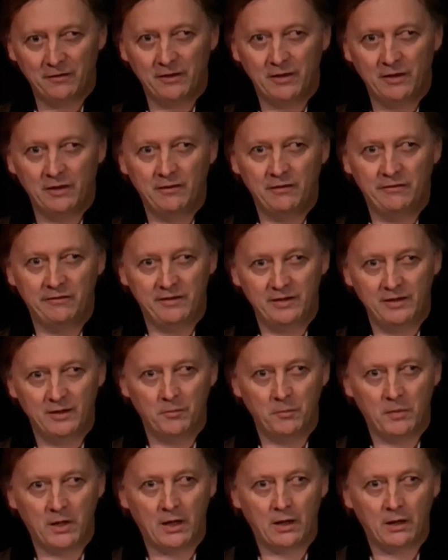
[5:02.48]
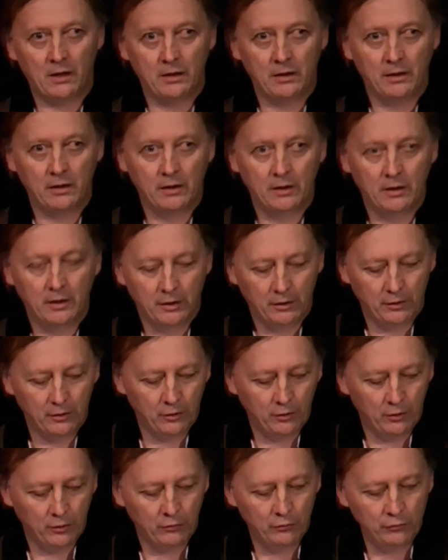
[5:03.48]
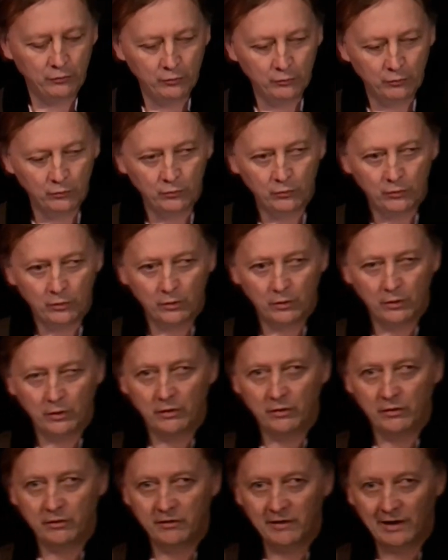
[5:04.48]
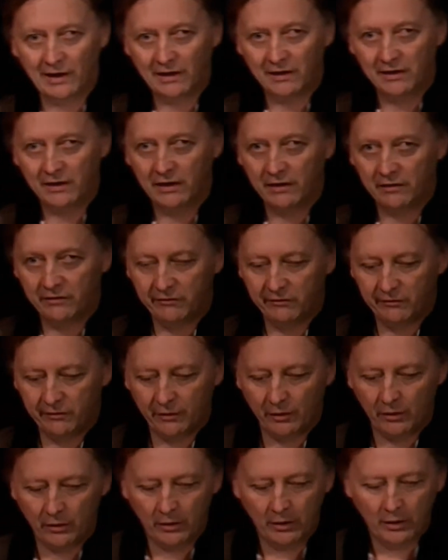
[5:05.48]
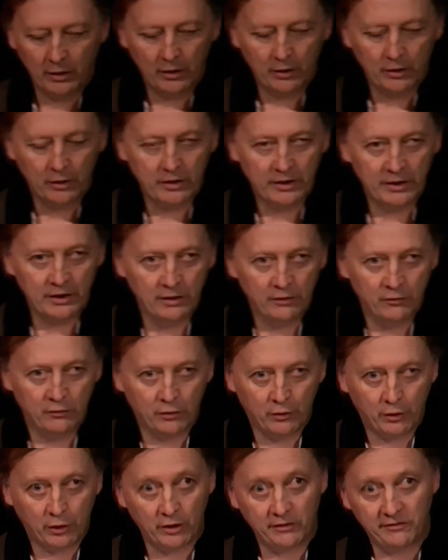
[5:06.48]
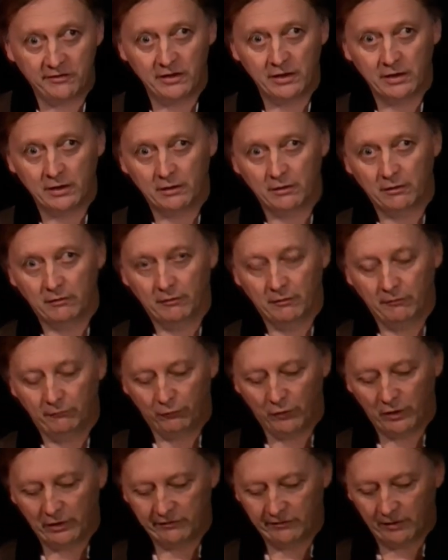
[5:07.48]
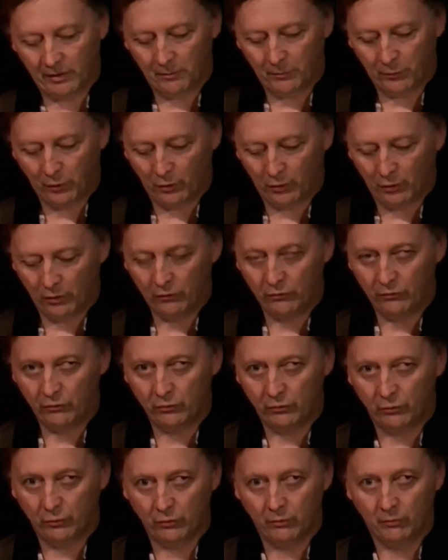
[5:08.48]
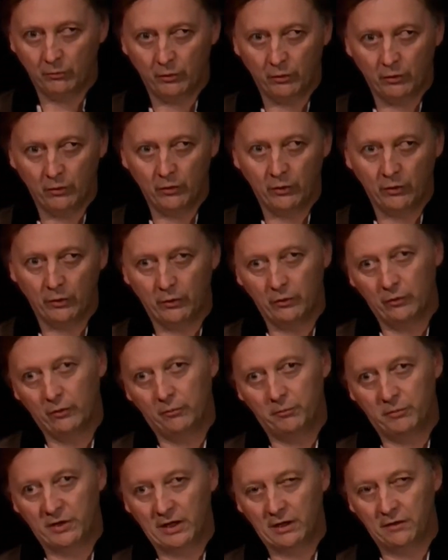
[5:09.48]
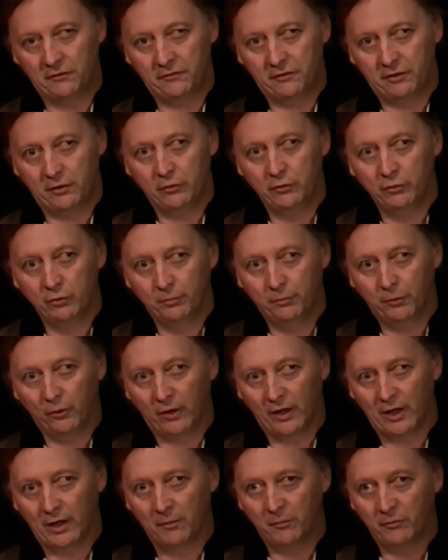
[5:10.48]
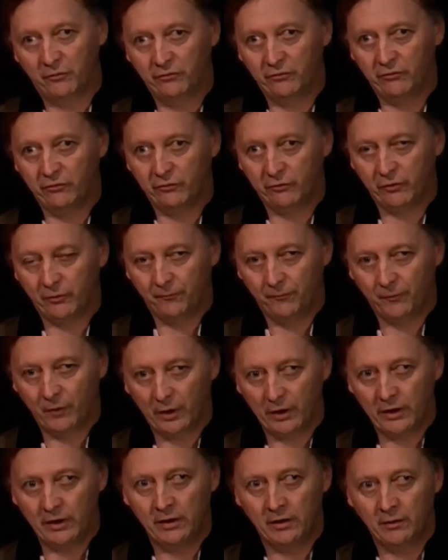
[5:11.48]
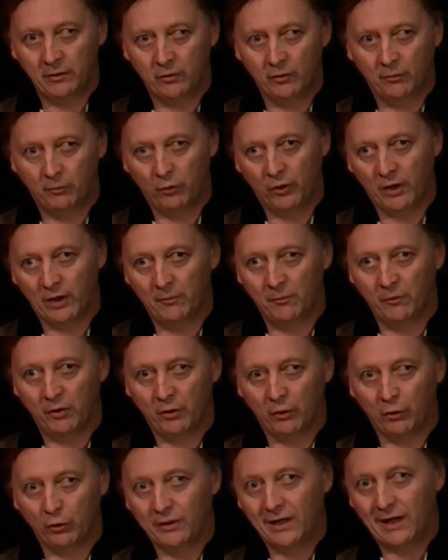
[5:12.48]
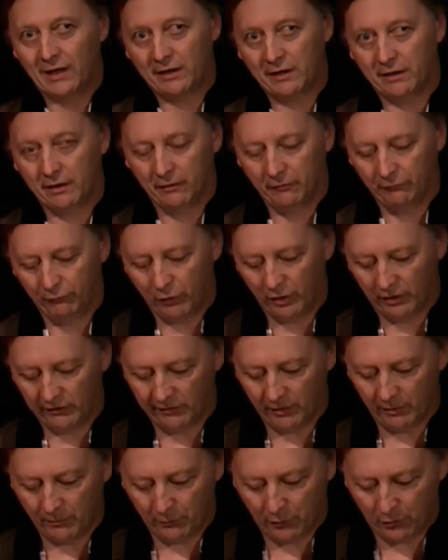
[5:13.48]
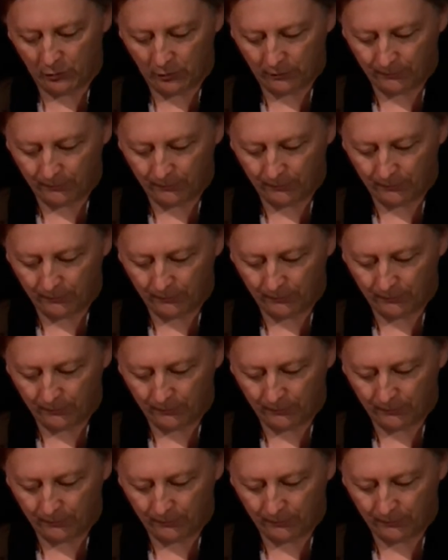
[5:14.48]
in cinema new techniques in the cutting, for example, to built new poems in the poem Kodak, for example.